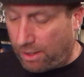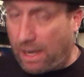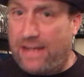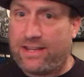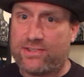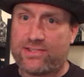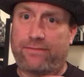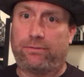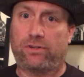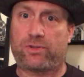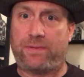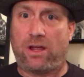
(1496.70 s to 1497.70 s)
I did
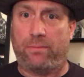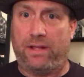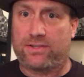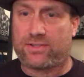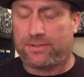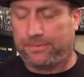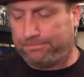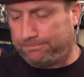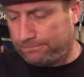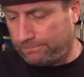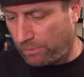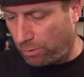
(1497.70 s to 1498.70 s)
several experiments,
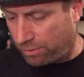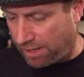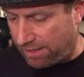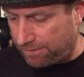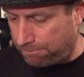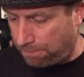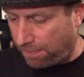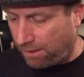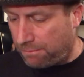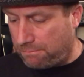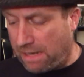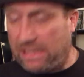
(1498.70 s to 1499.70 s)
okay,
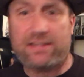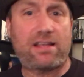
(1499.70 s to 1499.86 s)
many